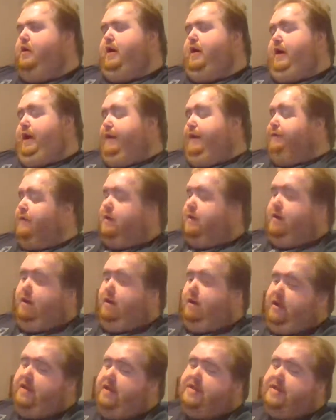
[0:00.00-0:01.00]
Even
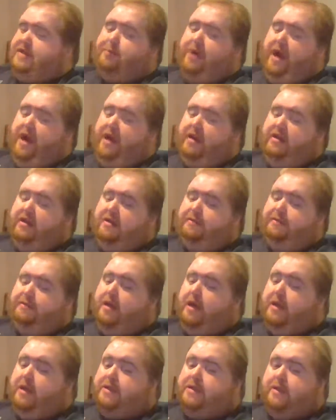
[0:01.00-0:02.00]
though he's a pain in the
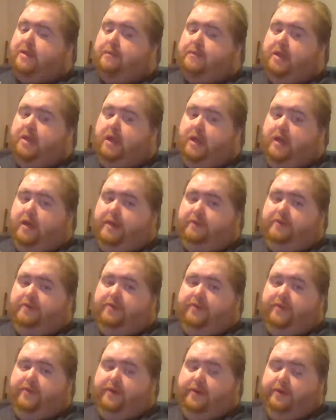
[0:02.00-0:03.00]
butt
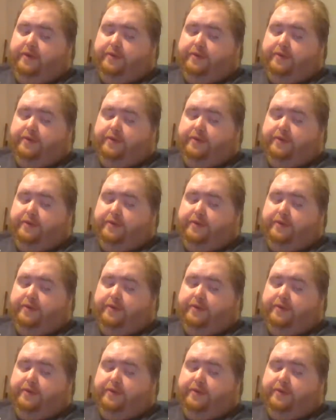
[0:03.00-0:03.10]
sometimes,